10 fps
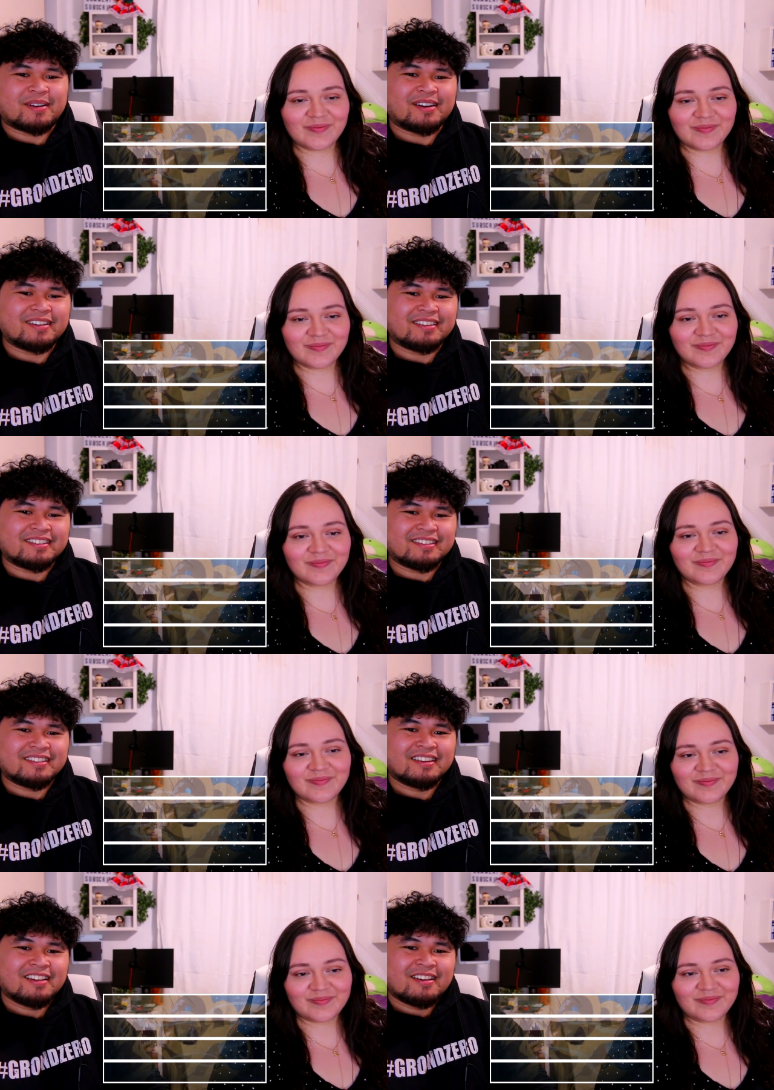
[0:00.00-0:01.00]
Speaker 1: bro.
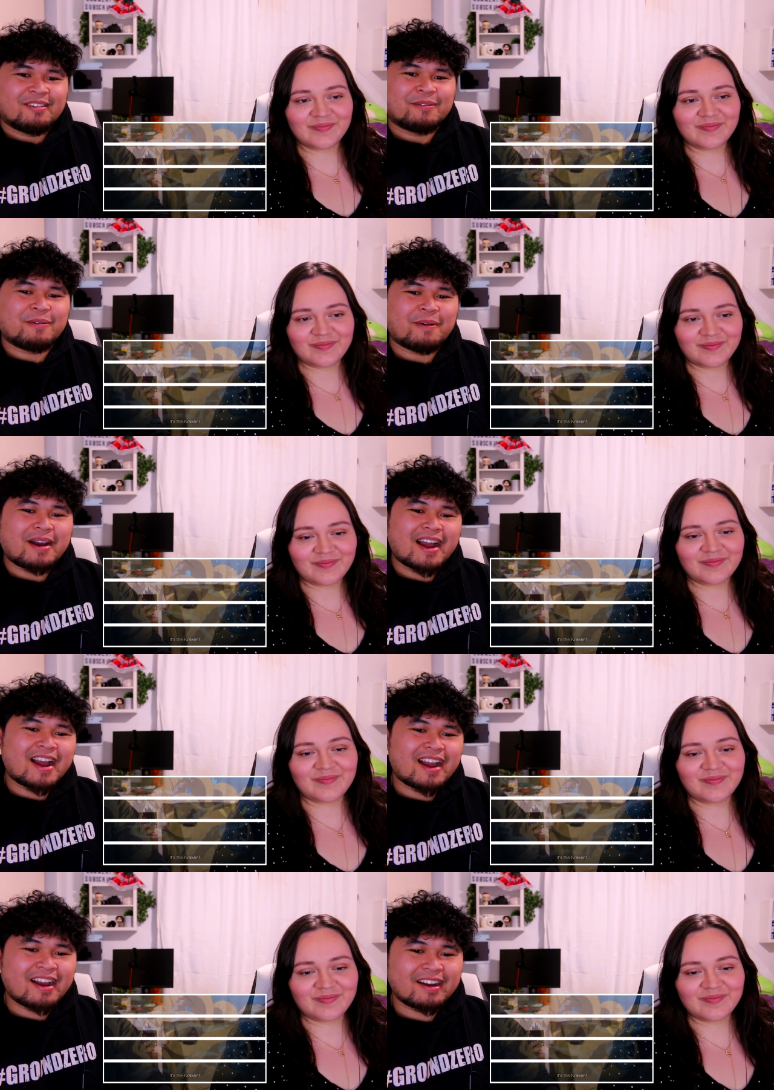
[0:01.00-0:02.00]

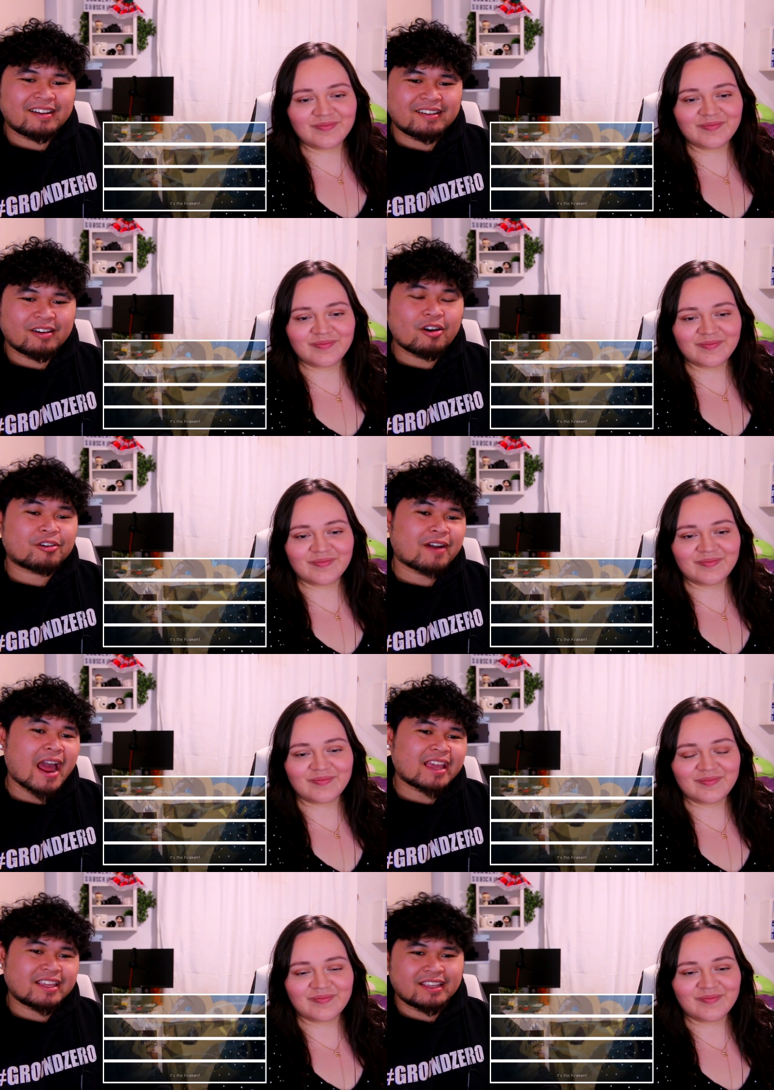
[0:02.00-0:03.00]
Wow. Oh,
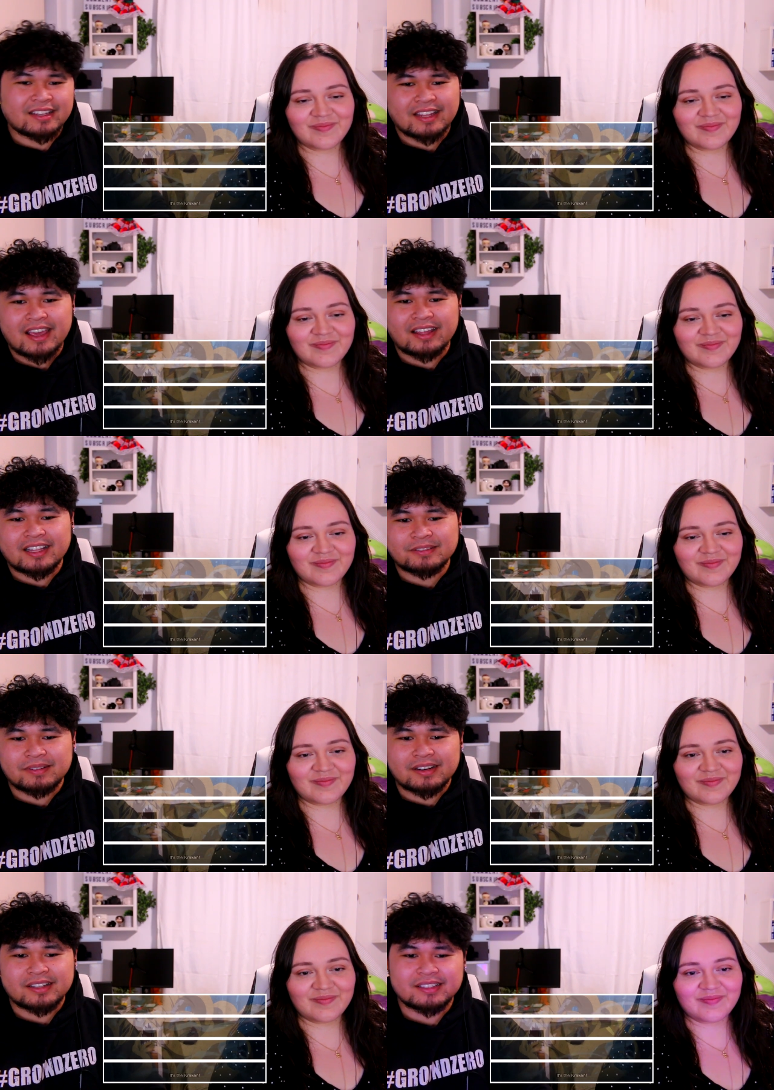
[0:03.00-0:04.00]
Kraken. Yeah, that's
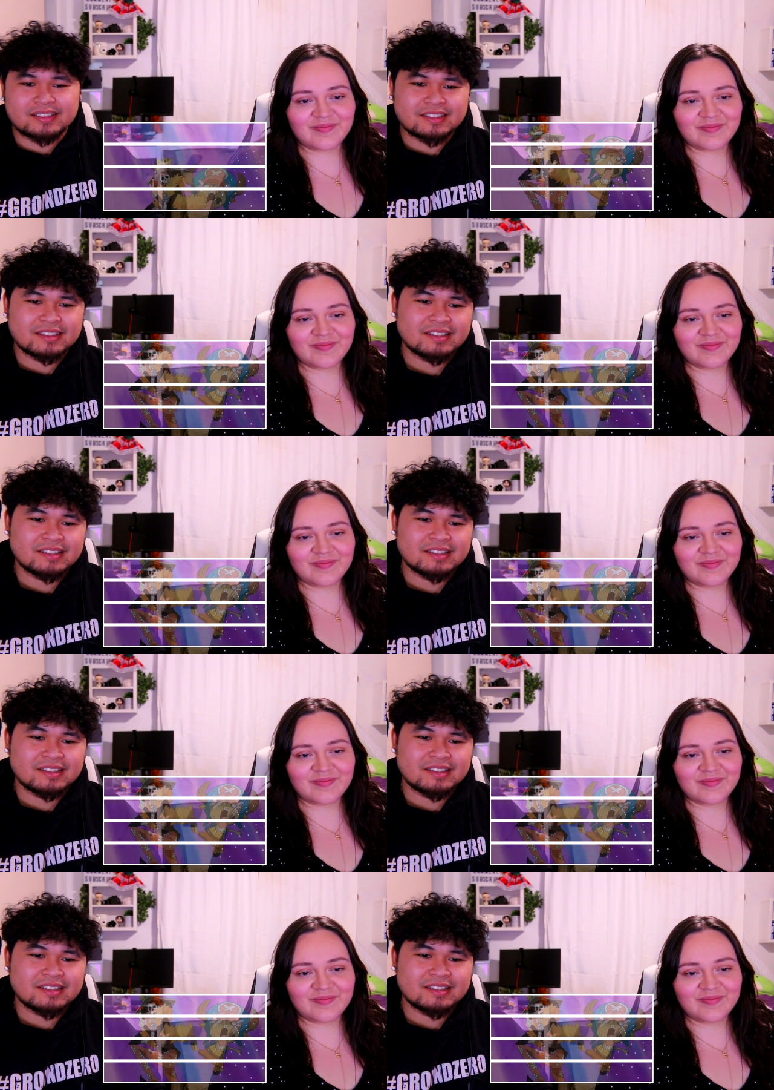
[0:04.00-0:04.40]
what it is.